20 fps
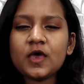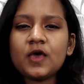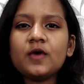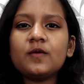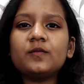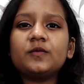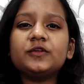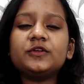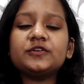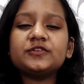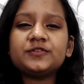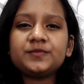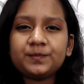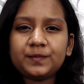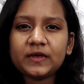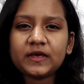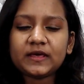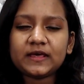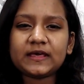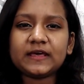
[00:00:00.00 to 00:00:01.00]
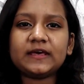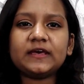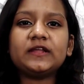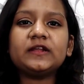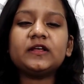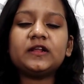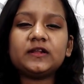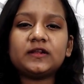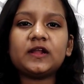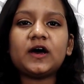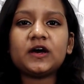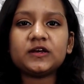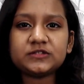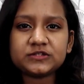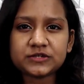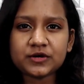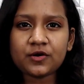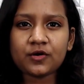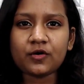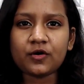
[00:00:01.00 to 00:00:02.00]
When you're speaking in a
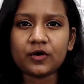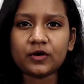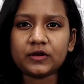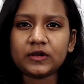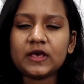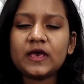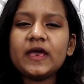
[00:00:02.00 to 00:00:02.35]
larger hall,